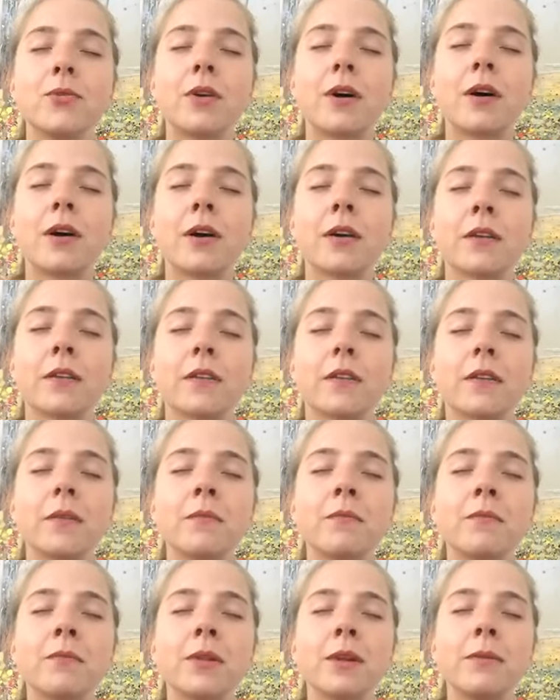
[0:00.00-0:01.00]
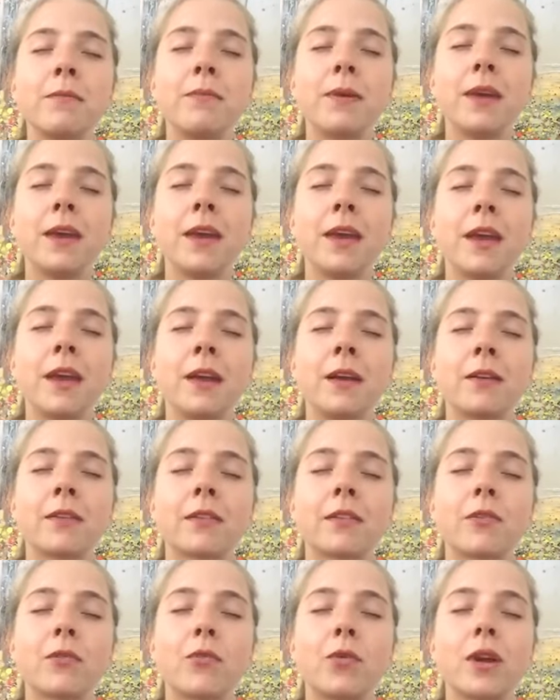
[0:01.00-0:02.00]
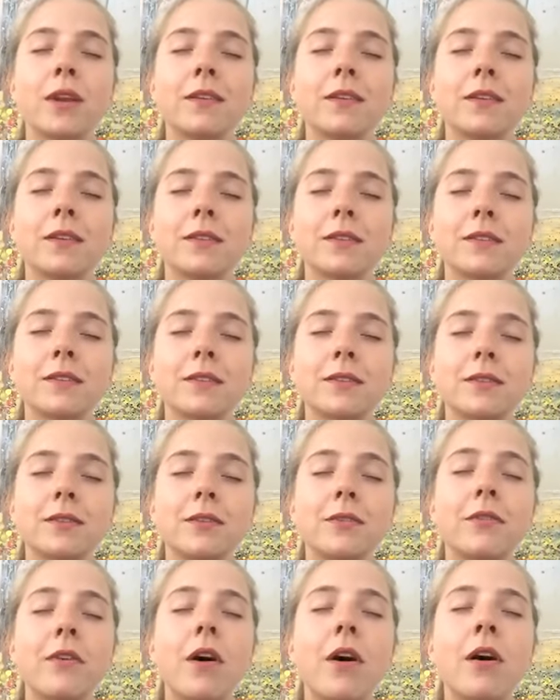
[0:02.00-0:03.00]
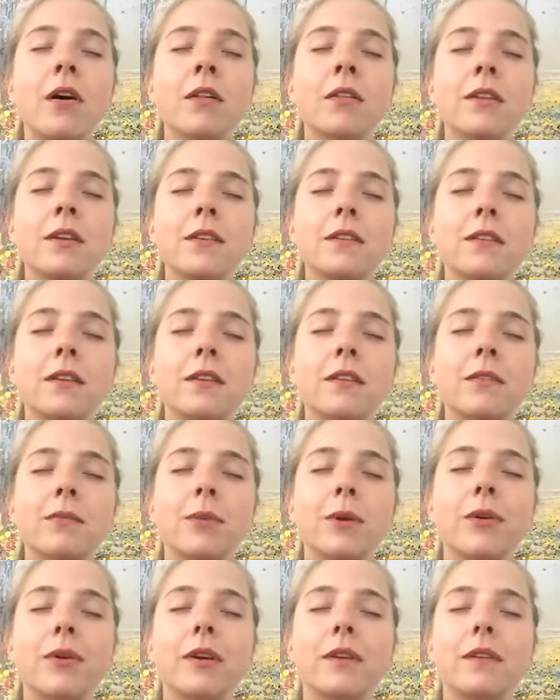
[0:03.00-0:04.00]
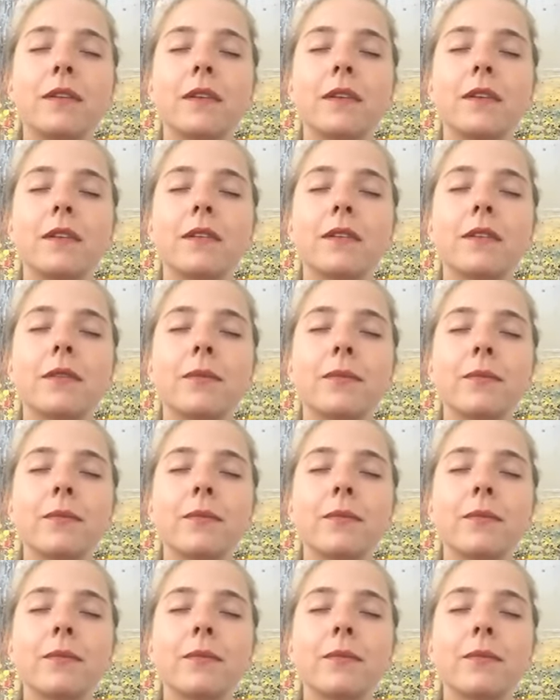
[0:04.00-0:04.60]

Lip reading: are simply being the witness of all these experiences.